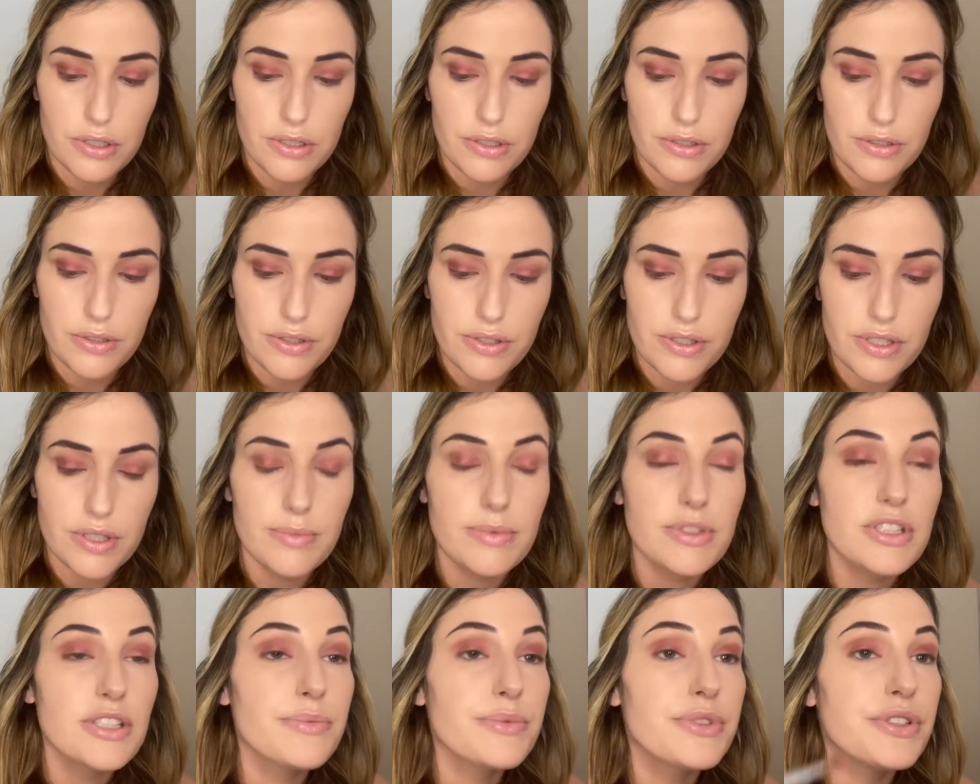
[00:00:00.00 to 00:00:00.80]

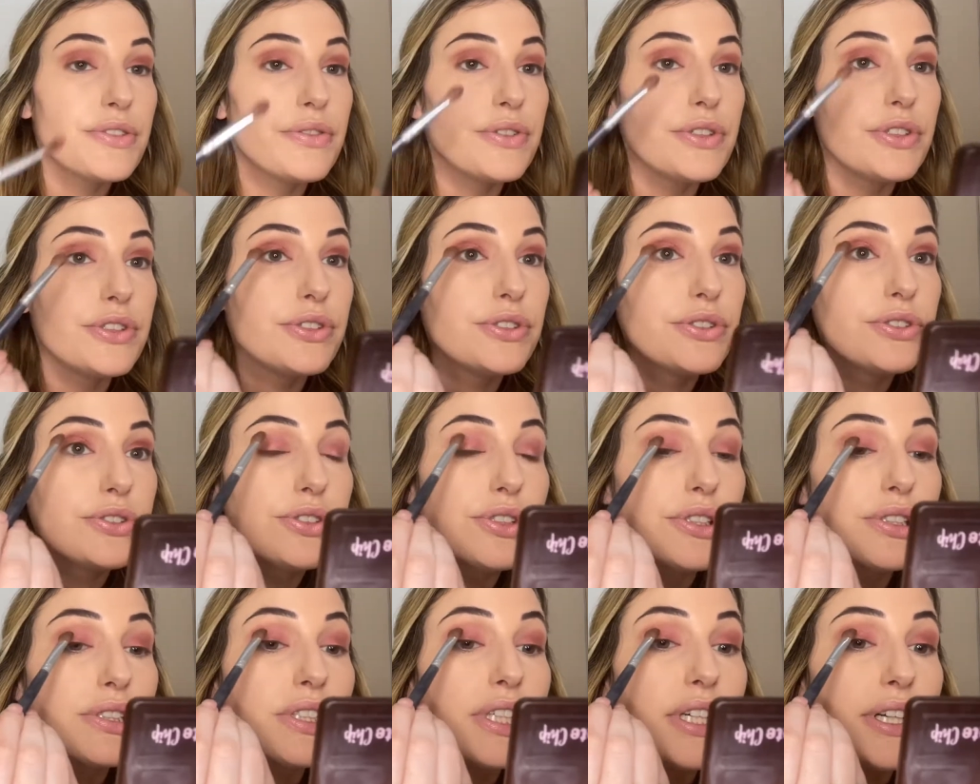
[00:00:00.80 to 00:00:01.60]
Sometimes if you do
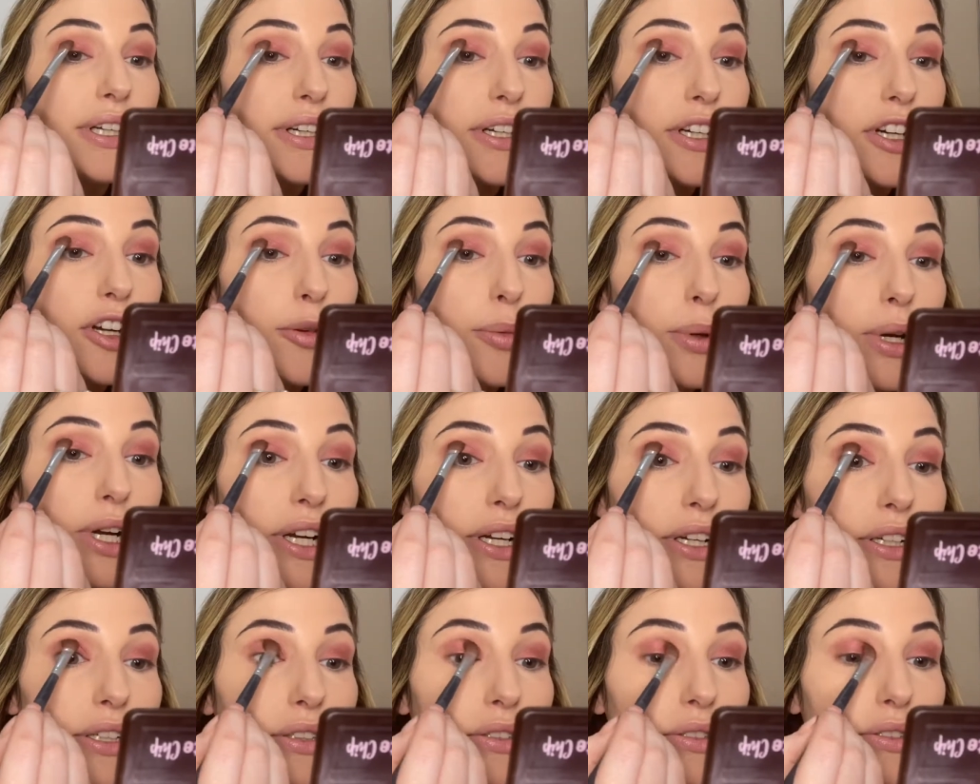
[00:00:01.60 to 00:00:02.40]
just take it up high
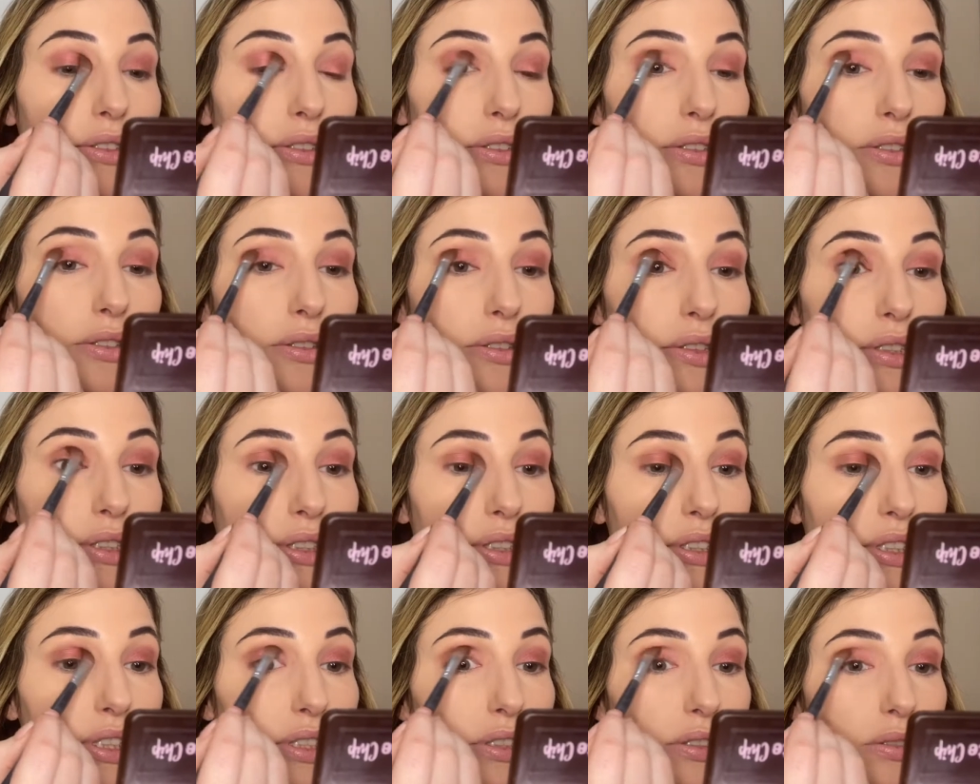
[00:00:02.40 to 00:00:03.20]
into the crease,
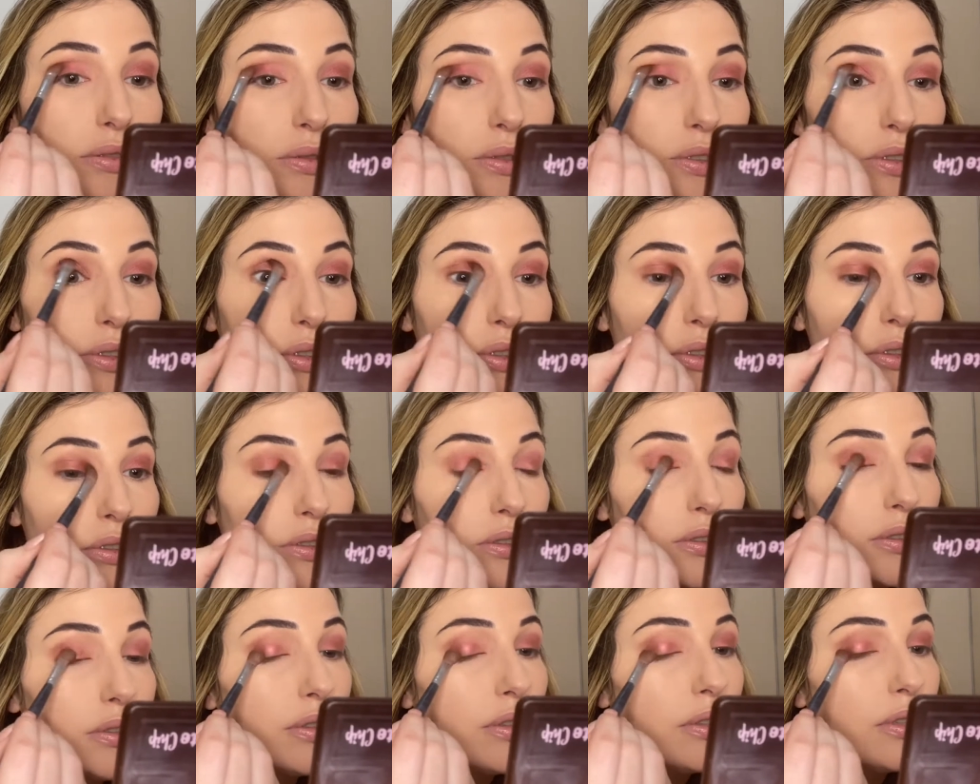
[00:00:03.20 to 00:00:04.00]
that's also
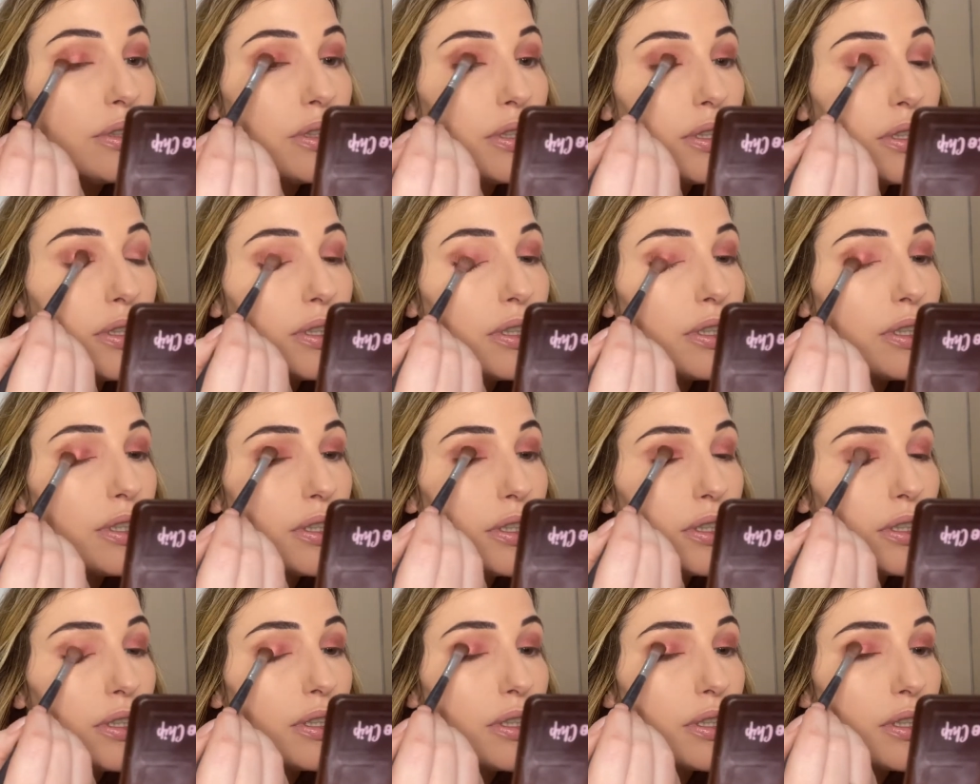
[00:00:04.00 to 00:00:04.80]
cool,
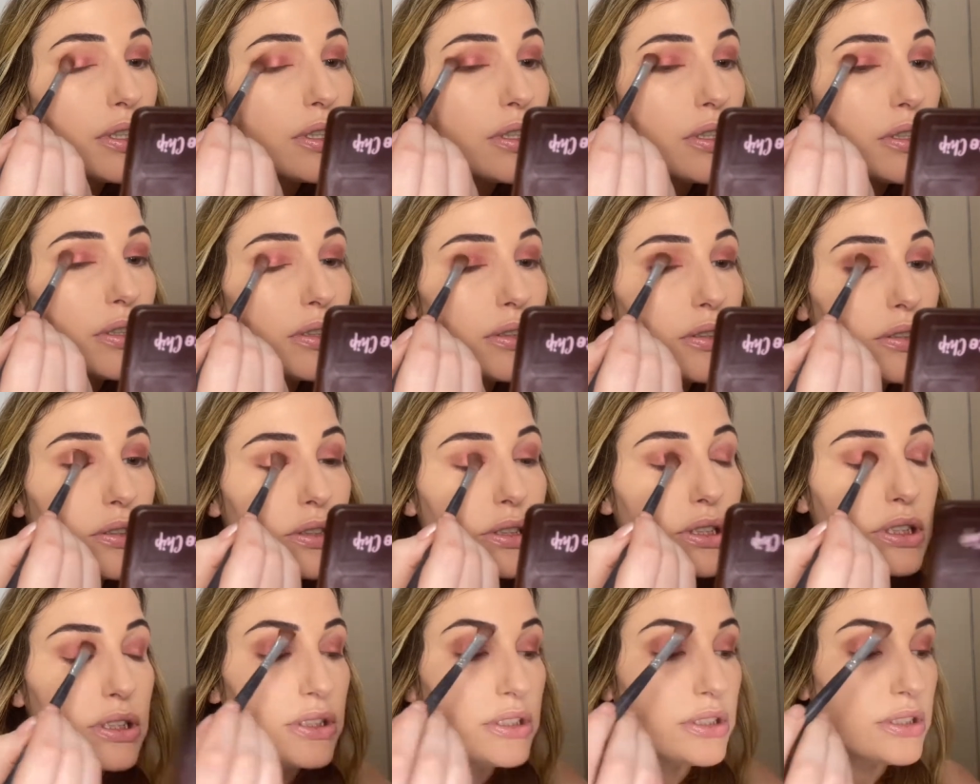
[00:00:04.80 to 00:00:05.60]
because
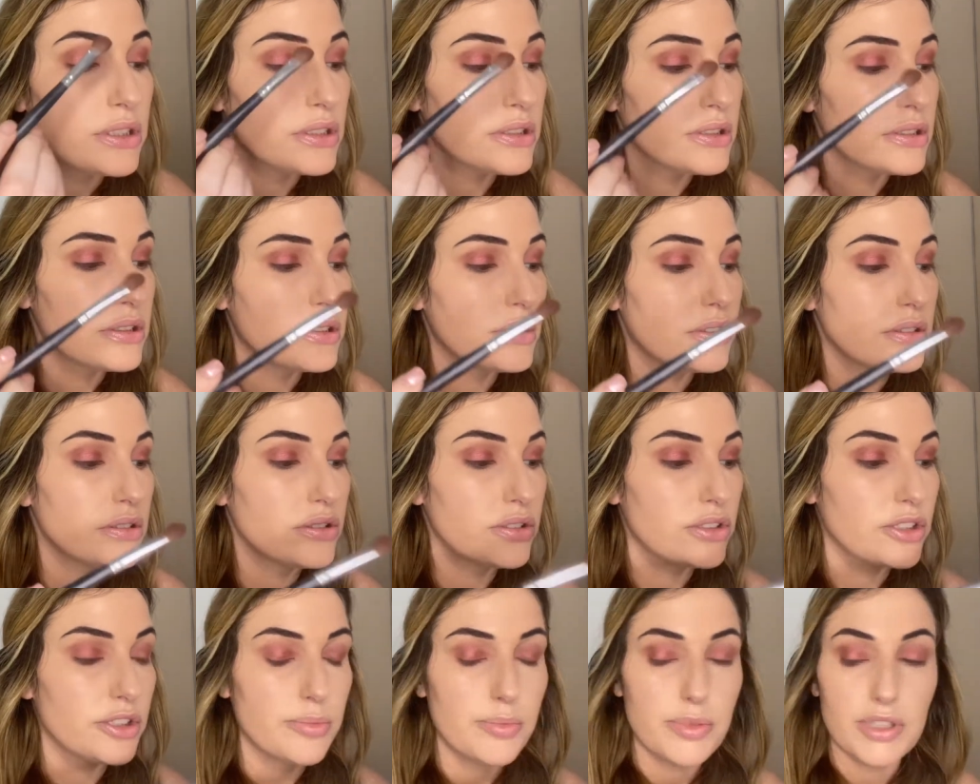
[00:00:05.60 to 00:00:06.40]
then you can still
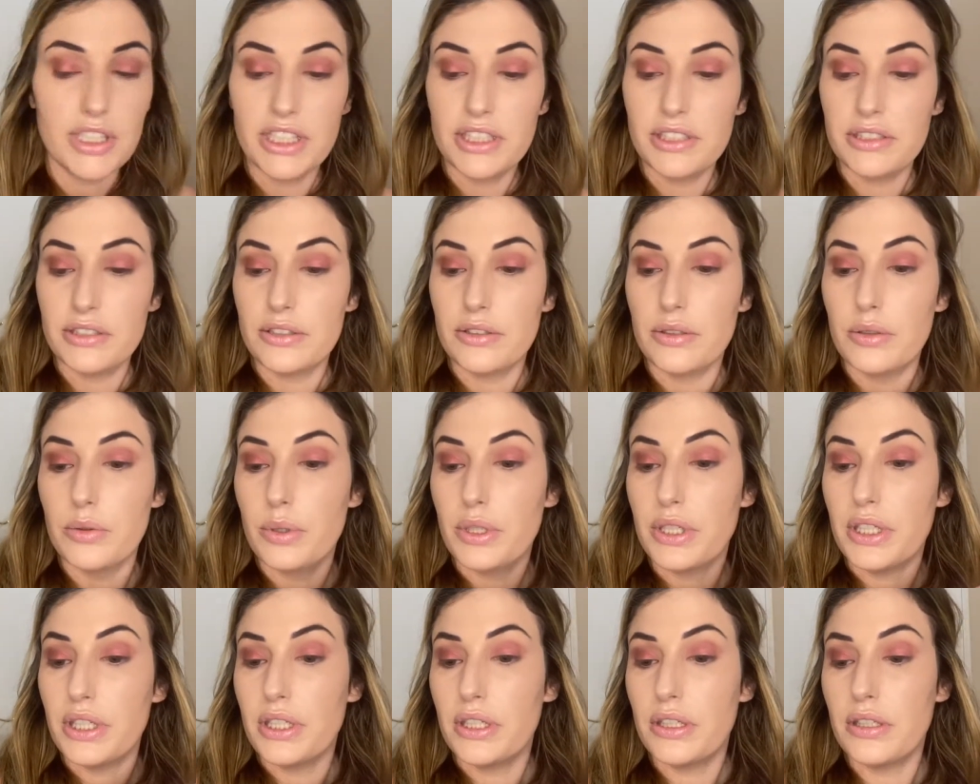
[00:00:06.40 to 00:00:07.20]
just blend it
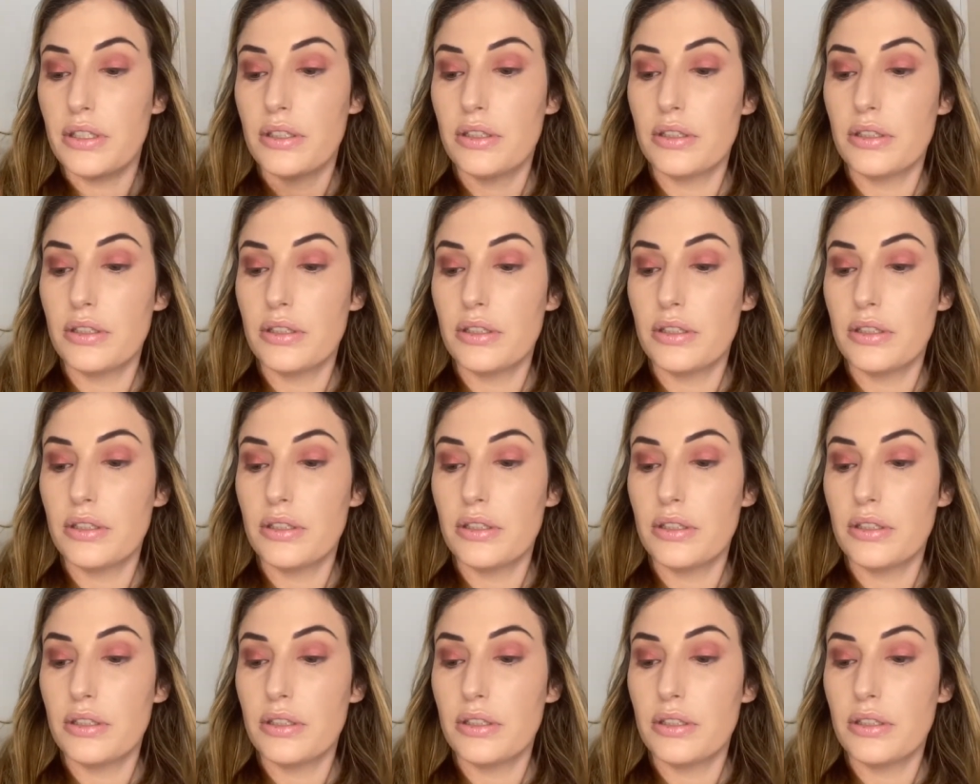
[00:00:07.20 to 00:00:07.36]
away.